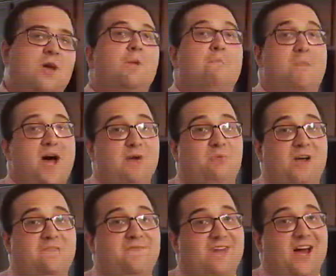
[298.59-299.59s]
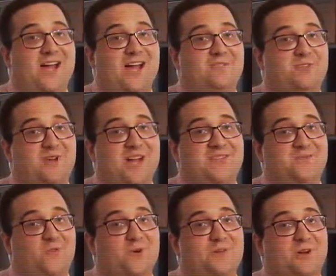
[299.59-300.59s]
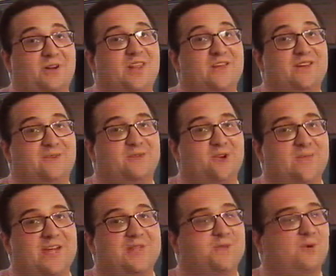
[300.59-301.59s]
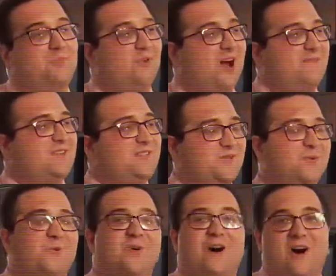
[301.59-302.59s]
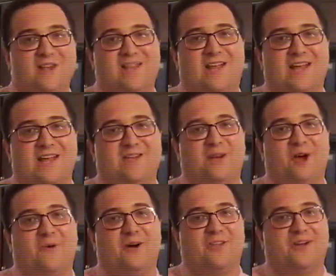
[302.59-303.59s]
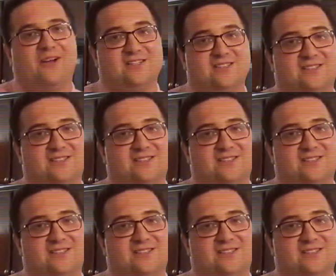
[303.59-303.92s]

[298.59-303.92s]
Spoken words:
My wife and I have transformed our living room into a private school unlike no other.